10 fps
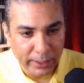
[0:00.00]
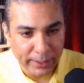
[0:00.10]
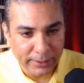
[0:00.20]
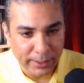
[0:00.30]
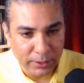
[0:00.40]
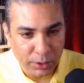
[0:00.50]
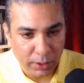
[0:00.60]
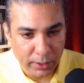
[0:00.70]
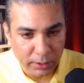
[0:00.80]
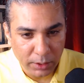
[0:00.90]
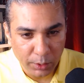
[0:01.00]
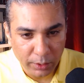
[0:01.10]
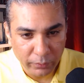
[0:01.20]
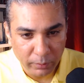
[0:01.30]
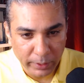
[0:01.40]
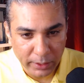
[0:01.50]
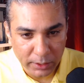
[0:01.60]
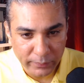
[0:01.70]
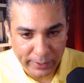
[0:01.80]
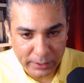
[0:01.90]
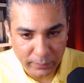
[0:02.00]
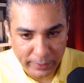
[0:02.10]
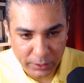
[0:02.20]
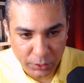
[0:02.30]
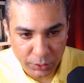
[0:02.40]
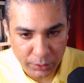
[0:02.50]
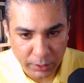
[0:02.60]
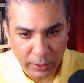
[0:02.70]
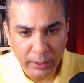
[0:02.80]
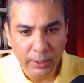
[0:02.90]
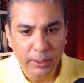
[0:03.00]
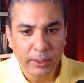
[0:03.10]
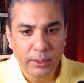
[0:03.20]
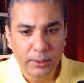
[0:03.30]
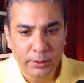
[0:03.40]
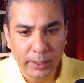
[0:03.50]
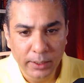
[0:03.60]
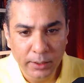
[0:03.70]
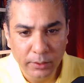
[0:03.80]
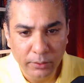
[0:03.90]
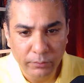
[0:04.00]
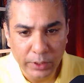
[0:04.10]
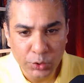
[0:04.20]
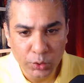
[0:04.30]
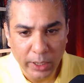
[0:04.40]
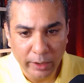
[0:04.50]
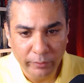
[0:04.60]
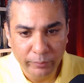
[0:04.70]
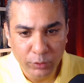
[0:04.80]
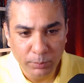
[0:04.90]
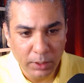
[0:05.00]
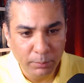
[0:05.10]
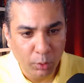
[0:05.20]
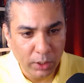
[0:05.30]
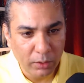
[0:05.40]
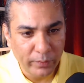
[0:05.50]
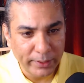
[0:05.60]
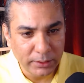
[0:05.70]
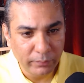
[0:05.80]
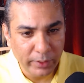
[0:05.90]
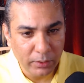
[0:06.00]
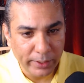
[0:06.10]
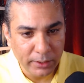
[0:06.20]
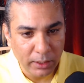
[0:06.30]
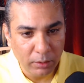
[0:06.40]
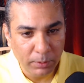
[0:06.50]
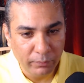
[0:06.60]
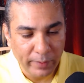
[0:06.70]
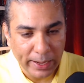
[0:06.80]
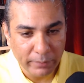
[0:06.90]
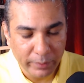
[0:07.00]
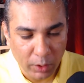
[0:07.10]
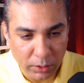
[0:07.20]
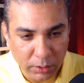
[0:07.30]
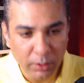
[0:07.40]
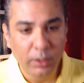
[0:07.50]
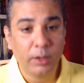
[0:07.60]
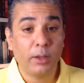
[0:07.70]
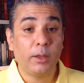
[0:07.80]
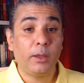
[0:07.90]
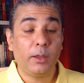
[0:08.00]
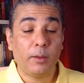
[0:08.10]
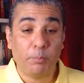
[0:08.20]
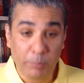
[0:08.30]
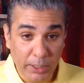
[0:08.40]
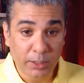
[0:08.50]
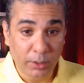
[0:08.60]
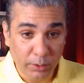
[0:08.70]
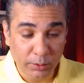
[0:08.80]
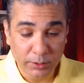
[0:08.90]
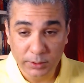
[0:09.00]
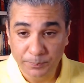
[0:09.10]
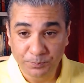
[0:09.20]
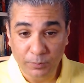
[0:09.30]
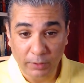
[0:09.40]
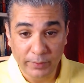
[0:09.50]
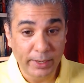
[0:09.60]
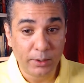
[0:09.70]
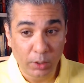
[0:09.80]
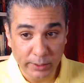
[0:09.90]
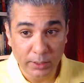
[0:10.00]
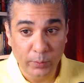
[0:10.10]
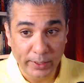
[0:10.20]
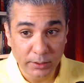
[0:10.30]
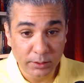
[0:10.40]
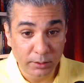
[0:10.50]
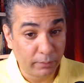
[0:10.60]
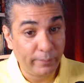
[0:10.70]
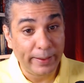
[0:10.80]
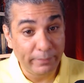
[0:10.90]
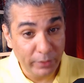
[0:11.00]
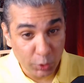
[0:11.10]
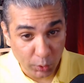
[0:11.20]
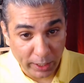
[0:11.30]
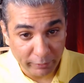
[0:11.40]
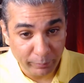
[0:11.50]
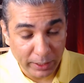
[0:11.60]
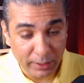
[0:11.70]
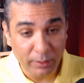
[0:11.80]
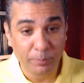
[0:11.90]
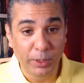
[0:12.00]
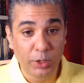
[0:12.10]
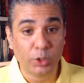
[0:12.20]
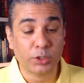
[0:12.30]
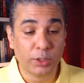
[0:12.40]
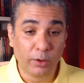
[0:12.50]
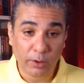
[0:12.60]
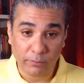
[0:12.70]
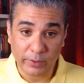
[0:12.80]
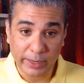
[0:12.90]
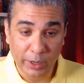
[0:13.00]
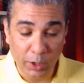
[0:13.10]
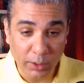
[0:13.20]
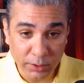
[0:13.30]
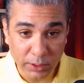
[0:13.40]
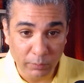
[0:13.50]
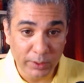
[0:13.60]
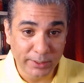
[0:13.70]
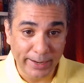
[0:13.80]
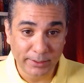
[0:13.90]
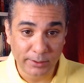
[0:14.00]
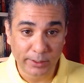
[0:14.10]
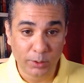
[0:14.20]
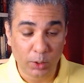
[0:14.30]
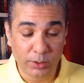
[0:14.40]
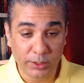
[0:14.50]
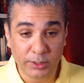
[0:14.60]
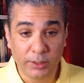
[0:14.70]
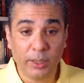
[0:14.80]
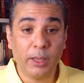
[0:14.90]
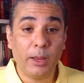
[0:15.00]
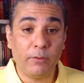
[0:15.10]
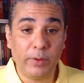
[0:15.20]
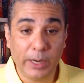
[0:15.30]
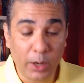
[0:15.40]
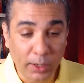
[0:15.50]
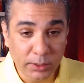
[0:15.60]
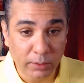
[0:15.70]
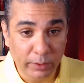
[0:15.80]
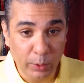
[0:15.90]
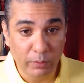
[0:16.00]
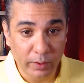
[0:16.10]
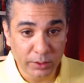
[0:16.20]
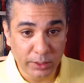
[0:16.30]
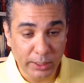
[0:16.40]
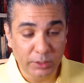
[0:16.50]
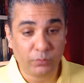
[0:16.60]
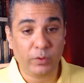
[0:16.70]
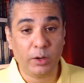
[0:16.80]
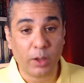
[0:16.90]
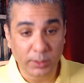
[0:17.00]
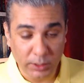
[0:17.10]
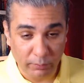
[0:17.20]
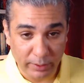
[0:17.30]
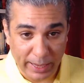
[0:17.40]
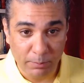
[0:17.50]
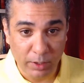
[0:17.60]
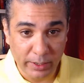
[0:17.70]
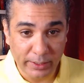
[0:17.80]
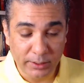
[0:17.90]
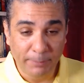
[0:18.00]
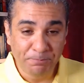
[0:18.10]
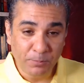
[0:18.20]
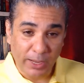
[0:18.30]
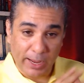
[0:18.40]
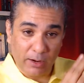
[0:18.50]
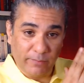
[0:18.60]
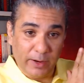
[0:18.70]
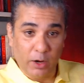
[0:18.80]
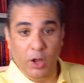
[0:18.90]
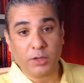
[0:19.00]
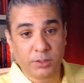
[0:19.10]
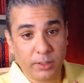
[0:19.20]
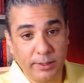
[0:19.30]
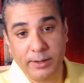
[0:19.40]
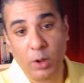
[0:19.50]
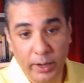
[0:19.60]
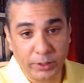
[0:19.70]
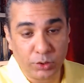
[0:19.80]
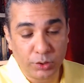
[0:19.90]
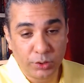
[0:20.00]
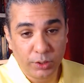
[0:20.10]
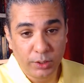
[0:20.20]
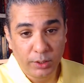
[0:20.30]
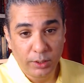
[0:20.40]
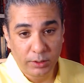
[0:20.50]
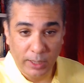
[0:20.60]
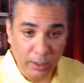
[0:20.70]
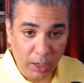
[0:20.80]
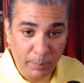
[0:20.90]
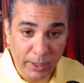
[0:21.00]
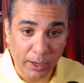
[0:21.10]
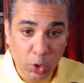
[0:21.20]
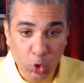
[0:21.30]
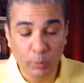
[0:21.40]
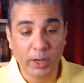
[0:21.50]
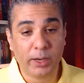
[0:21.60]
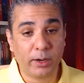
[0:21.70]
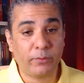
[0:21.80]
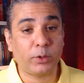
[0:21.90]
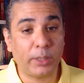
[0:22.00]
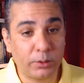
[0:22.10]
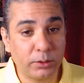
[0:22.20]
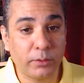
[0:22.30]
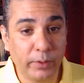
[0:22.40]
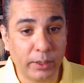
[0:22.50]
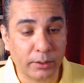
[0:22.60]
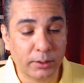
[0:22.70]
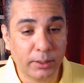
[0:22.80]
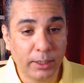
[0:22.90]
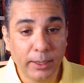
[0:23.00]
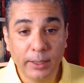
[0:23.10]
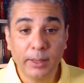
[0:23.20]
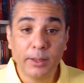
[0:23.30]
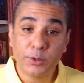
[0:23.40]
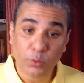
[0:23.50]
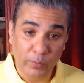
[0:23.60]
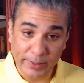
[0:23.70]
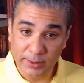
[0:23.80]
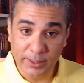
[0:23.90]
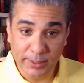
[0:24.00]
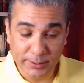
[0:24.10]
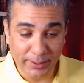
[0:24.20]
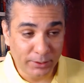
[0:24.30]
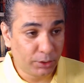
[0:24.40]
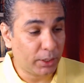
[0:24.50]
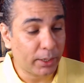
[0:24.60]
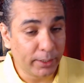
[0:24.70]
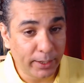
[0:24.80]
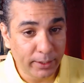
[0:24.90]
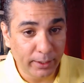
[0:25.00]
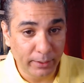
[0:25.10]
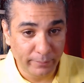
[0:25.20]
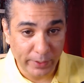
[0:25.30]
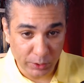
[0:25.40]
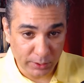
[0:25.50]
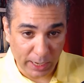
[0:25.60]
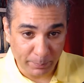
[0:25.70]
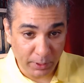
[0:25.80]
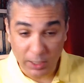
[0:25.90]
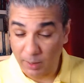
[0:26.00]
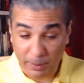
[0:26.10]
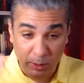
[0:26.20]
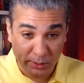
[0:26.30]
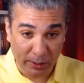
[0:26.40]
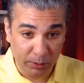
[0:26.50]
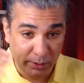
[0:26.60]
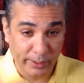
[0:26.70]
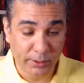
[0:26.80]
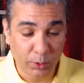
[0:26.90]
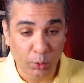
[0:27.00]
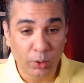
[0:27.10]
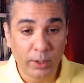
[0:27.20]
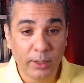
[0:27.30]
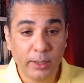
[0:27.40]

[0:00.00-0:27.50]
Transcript: there is cultural continuity from Indus Valley civilization, then we should have to be more advanced than we are right now. But why are we not? Because we are not advanced the way we should have been because we lost our science and technology, we lost our universities, we lost our libraries, and we lost the knowledge that had been accumulated for thousands of years. So when these Turkic invasions happened about a thousand years ago,